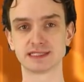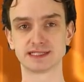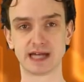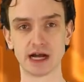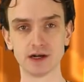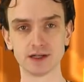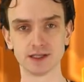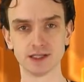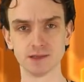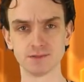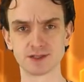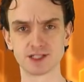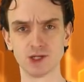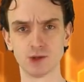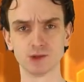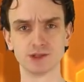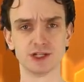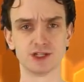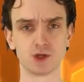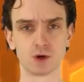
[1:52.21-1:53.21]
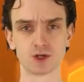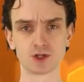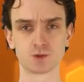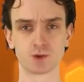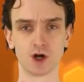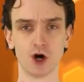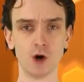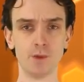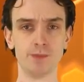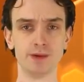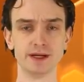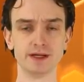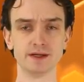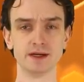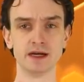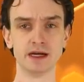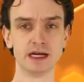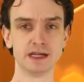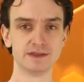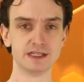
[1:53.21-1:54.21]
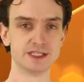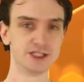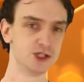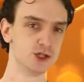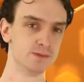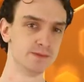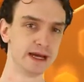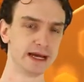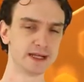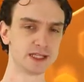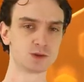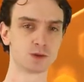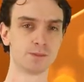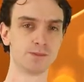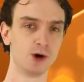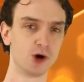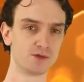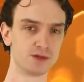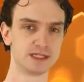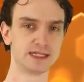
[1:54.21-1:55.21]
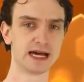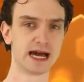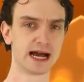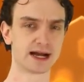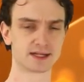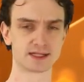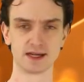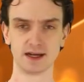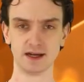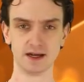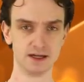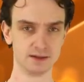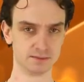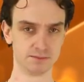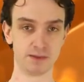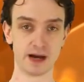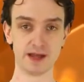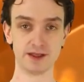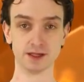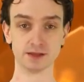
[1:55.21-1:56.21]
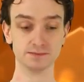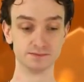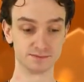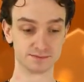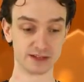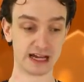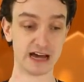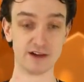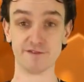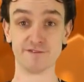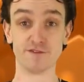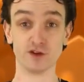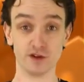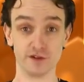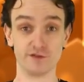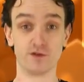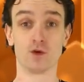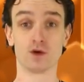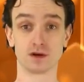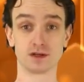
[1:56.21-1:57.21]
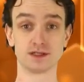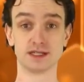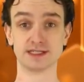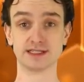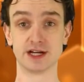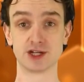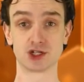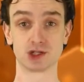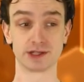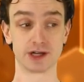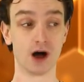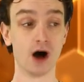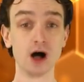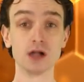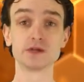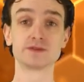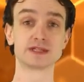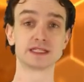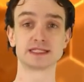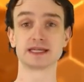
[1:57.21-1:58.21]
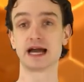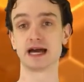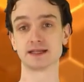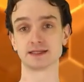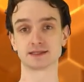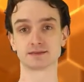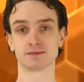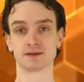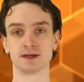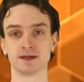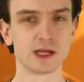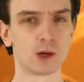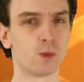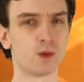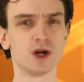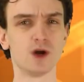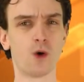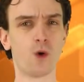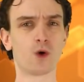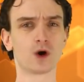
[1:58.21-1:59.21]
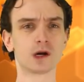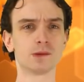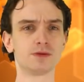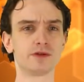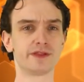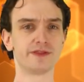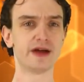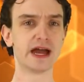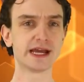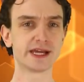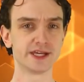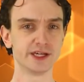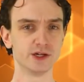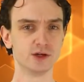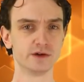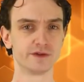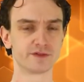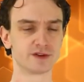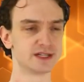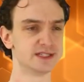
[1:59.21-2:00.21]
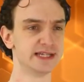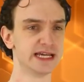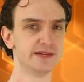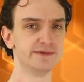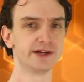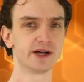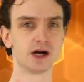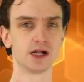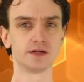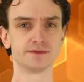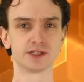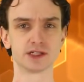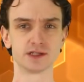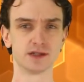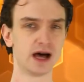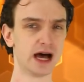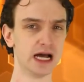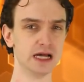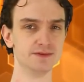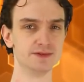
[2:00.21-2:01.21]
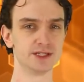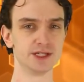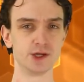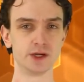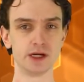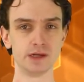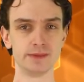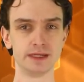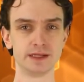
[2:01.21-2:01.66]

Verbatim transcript: scared them, so when the doors were open, these two maids were both attacked by them at full force, essentially, all of these cats. Like, what a horrible thank you for saving all of their lives, you know what I